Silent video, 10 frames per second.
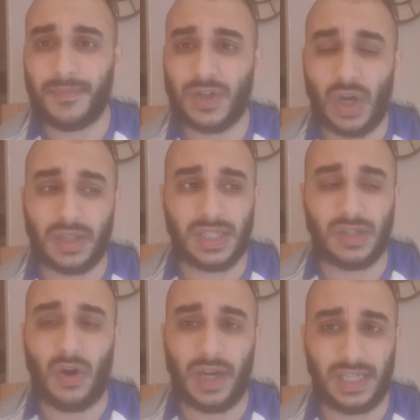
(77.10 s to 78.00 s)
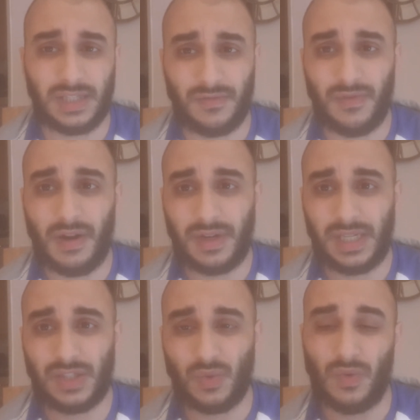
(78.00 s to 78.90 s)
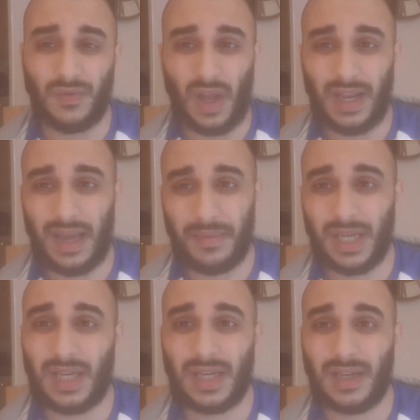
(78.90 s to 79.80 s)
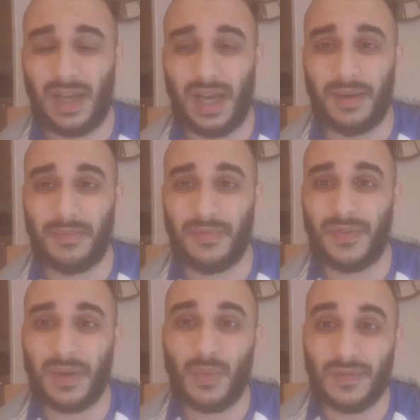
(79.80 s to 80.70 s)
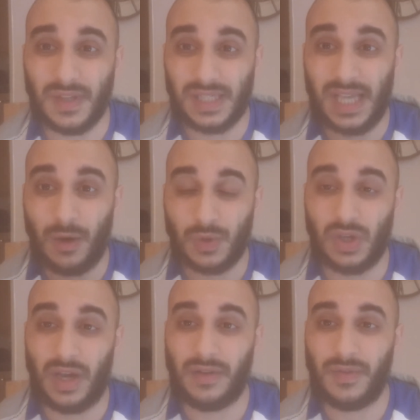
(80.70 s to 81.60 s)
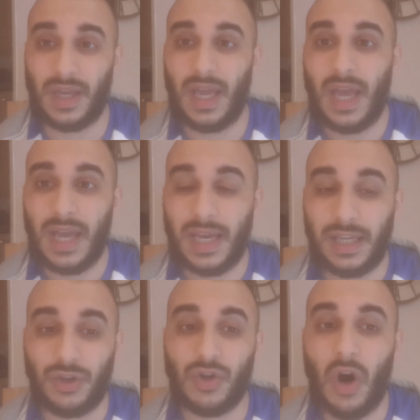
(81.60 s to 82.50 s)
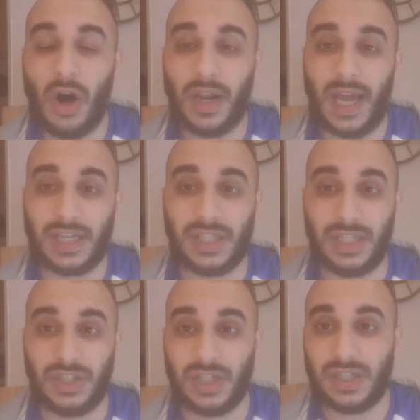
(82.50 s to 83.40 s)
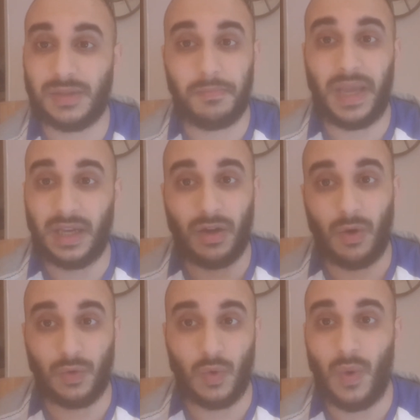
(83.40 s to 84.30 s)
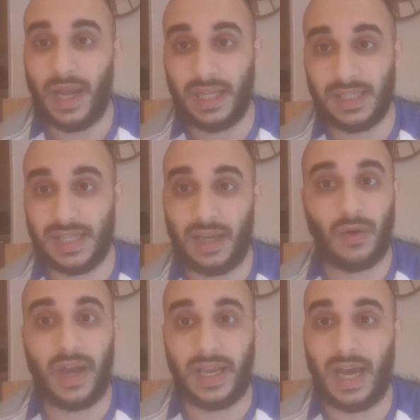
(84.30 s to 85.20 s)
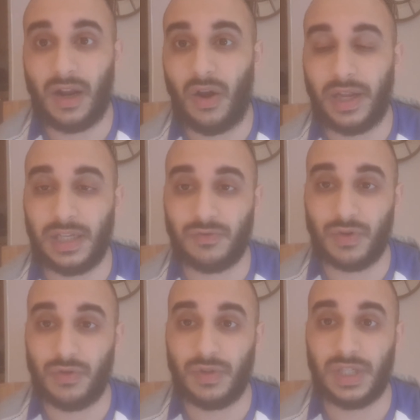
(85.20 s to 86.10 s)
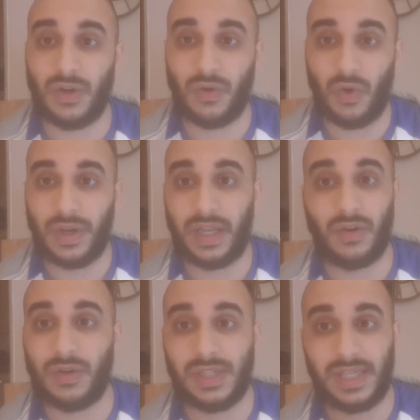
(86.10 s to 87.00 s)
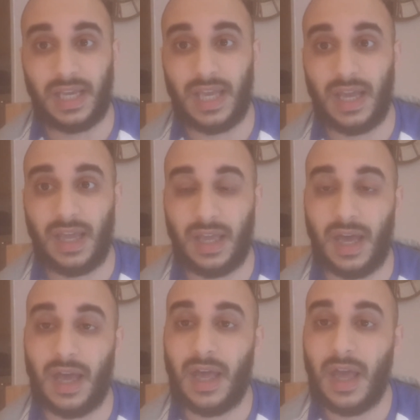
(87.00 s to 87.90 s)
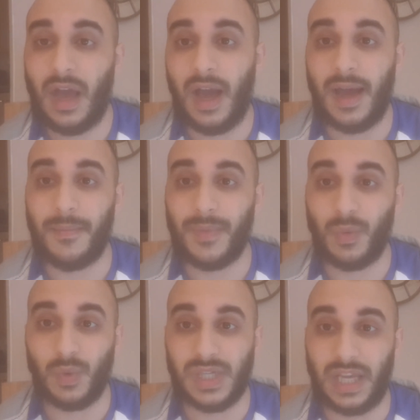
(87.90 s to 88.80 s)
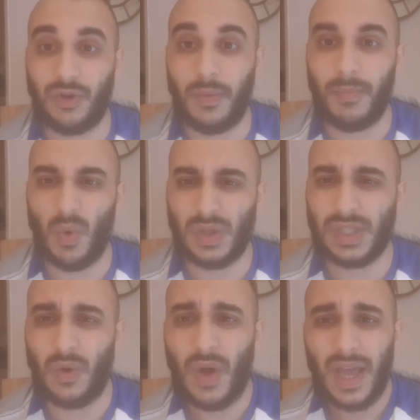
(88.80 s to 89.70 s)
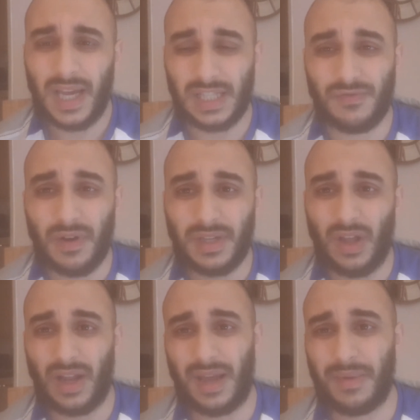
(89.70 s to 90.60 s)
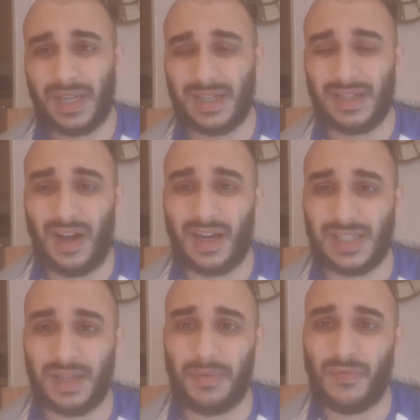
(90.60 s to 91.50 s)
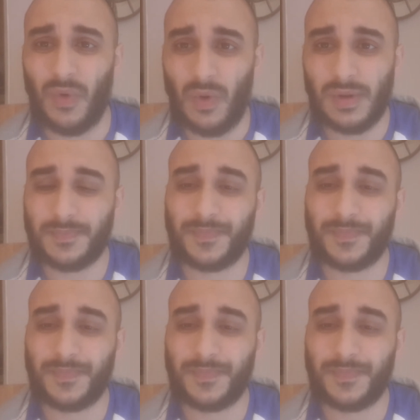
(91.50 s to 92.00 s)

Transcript: Chances are it's a very sort of dynamic thing with the sales side of it. You can't actually just make a cold call and then say, okay, that client is recruiting or not. They're not going to say, yeah, we'll take you on board. So it's very dynamic, like I said before,